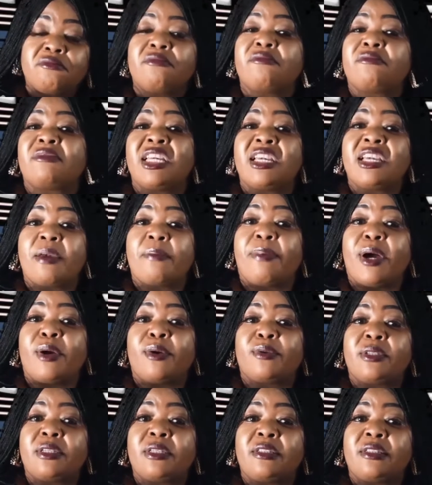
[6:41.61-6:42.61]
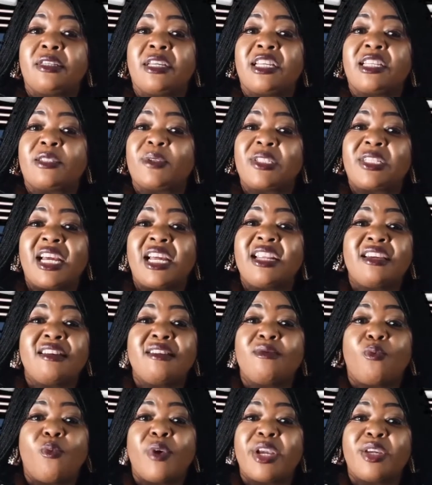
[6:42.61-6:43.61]
think about it, especially
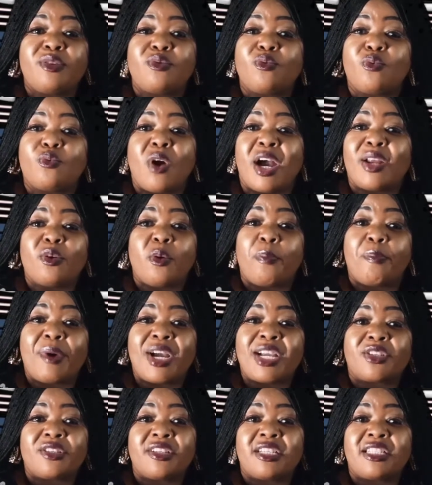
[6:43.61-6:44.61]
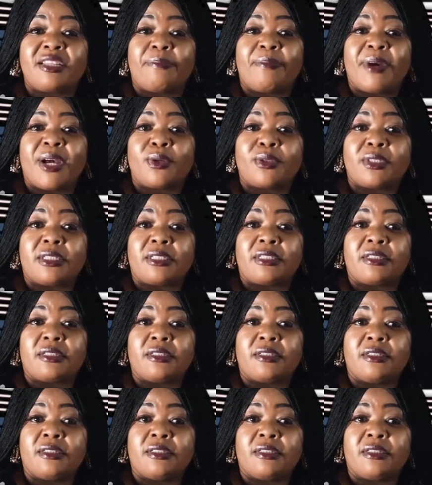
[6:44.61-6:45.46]
when you are not passionate about it.